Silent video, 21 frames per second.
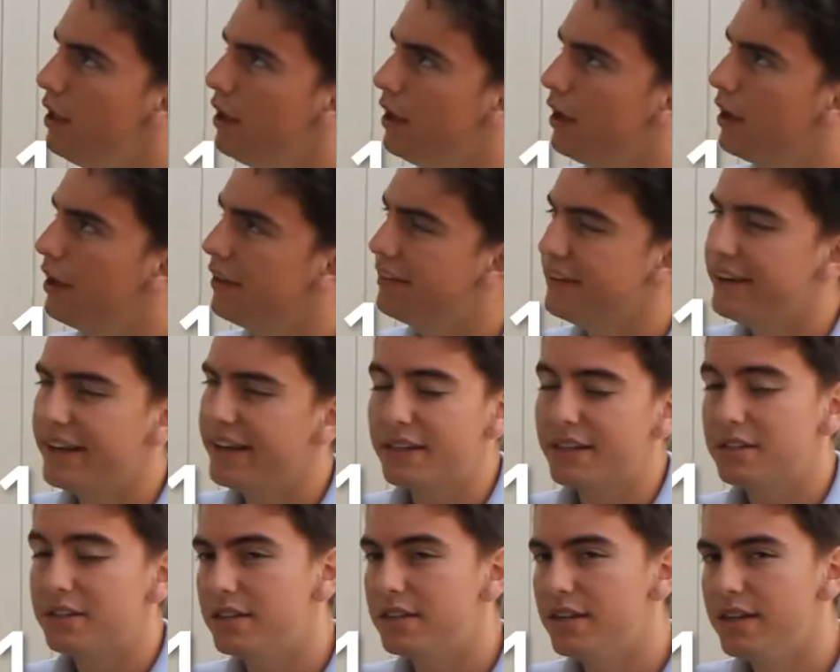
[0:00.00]
The
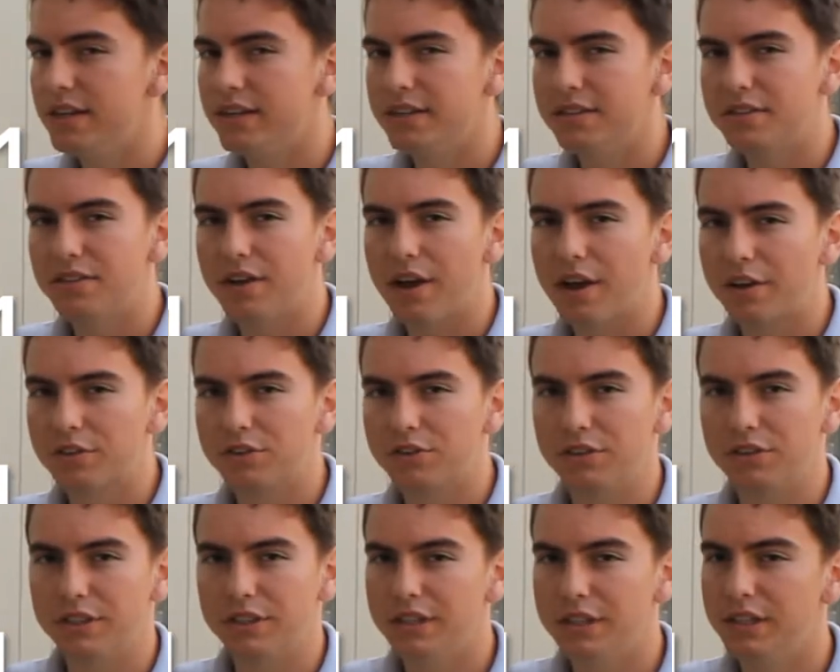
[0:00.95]
next thing is to
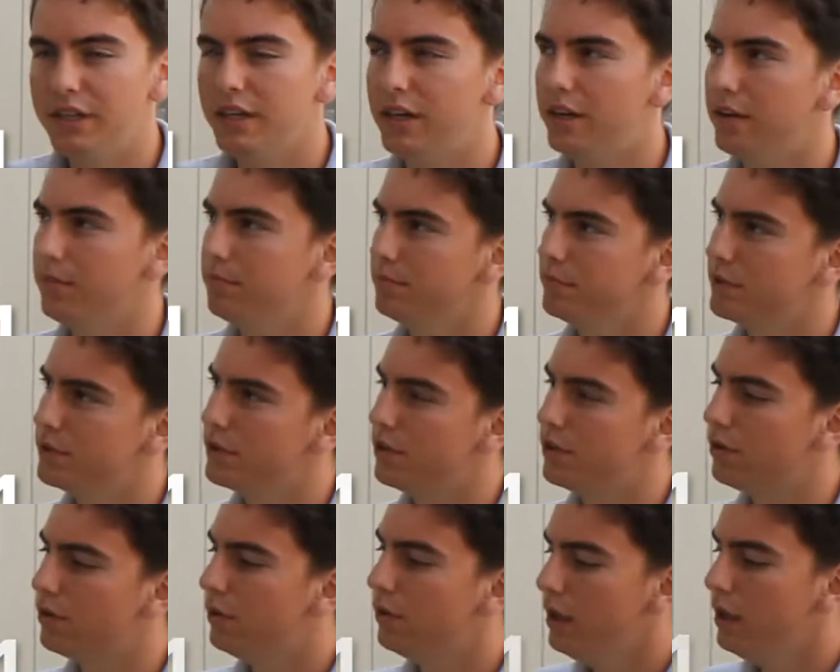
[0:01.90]
actually clean it.
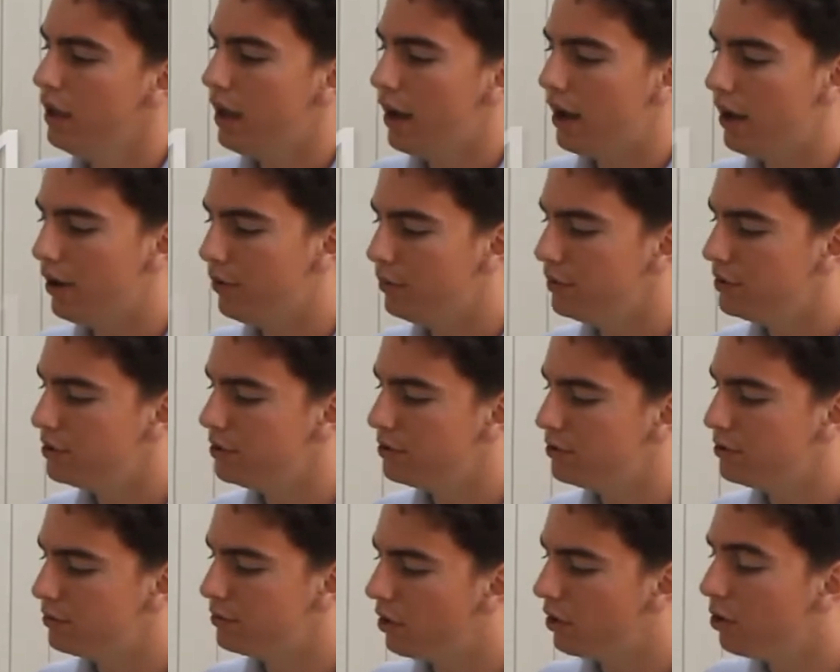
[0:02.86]
So how would
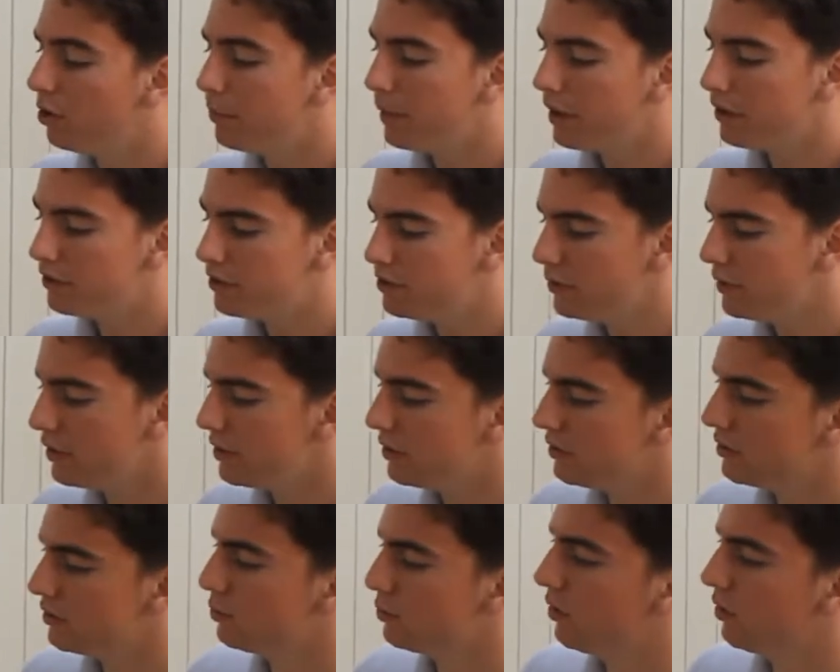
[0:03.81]
you go about doing
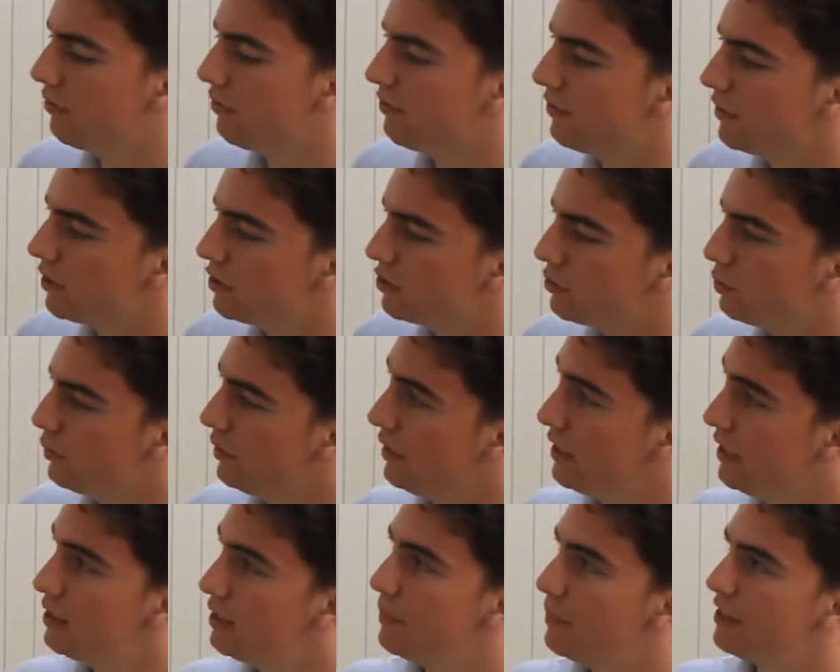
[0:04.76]
this? Well, first we
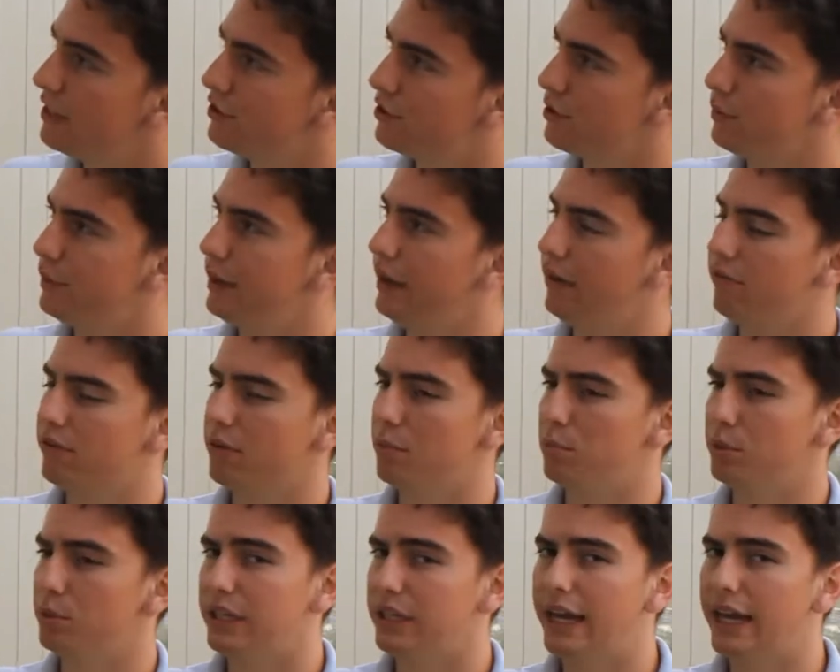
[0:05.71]
need to make sure we have
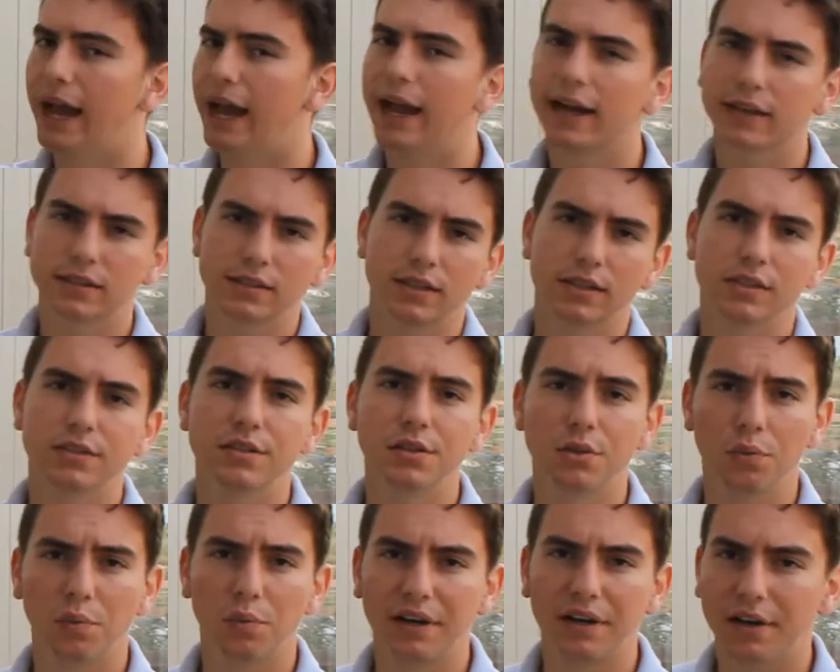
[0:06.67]
complete access to
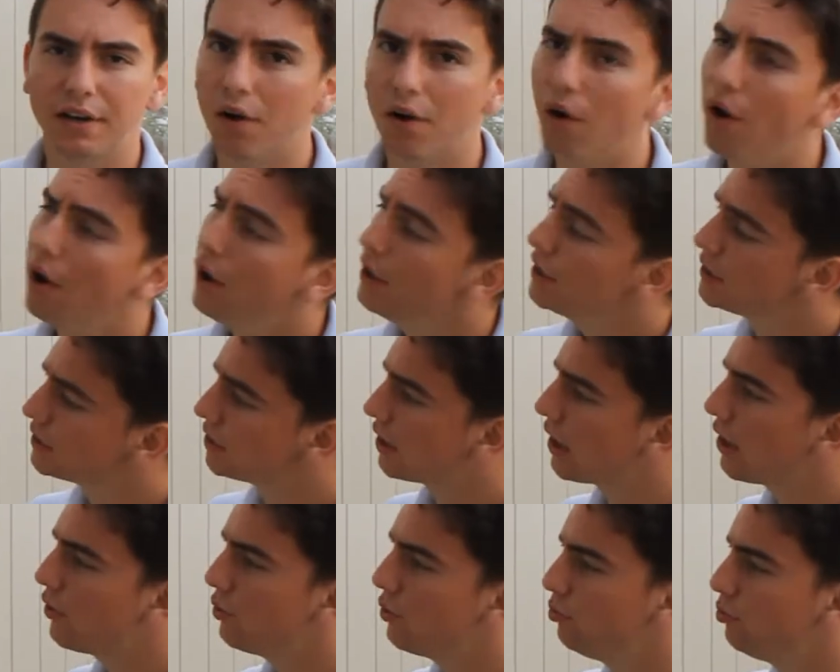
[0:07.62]
the window. So
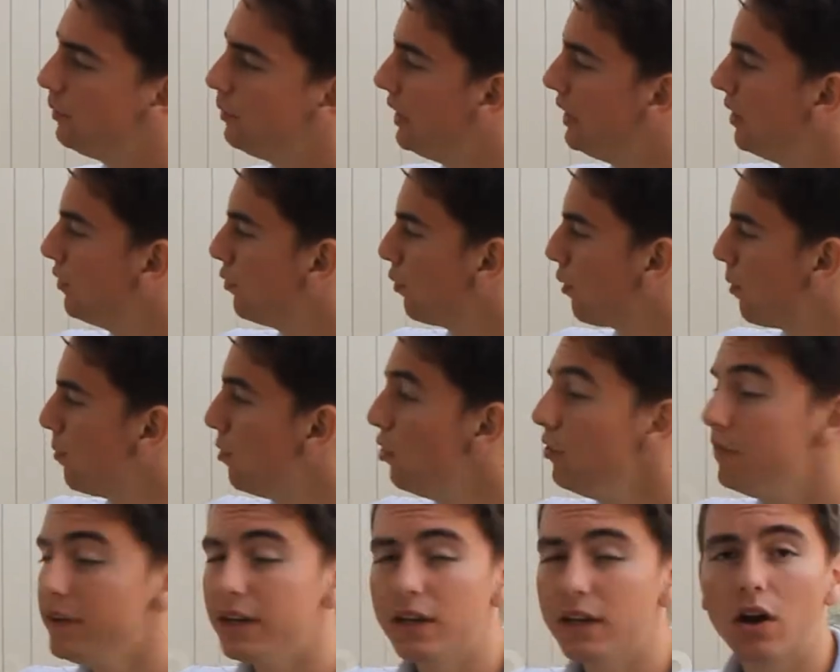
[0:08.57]
that would mean
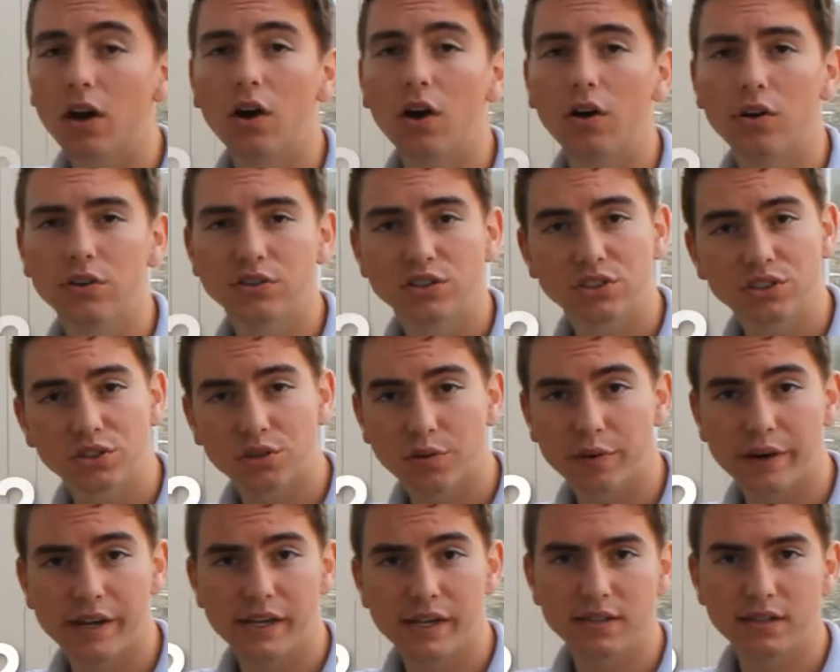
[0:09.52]
removing all
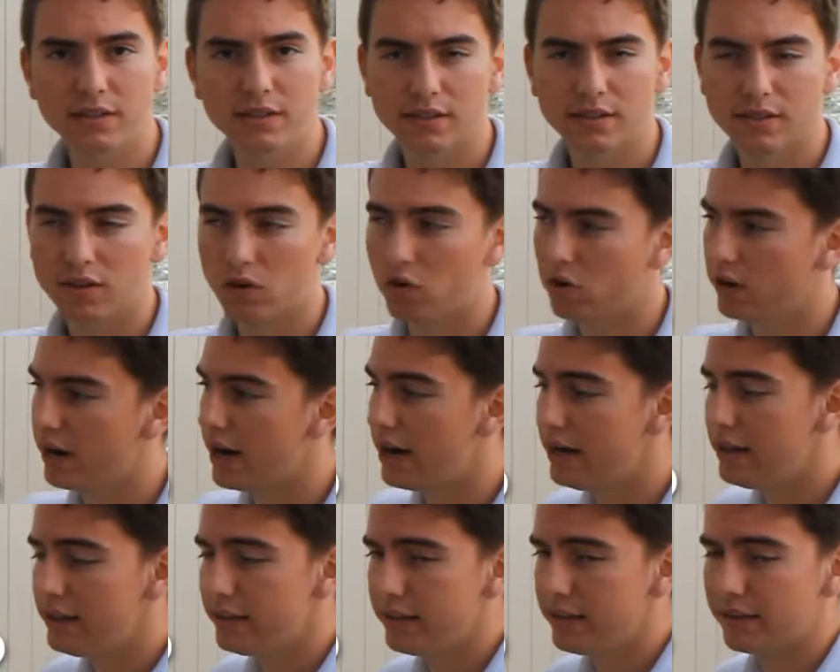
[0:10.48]
screens or
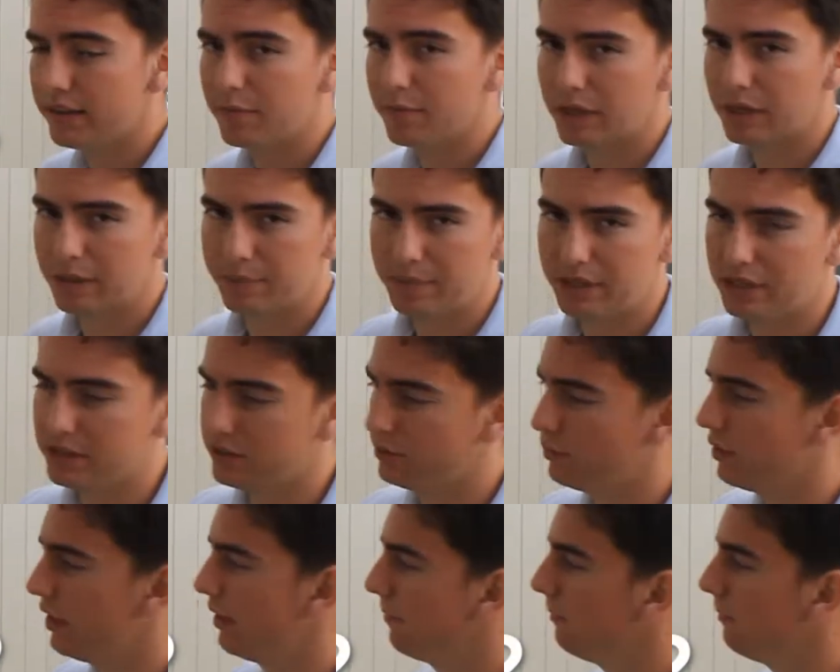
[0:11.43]
anything that might be in the way.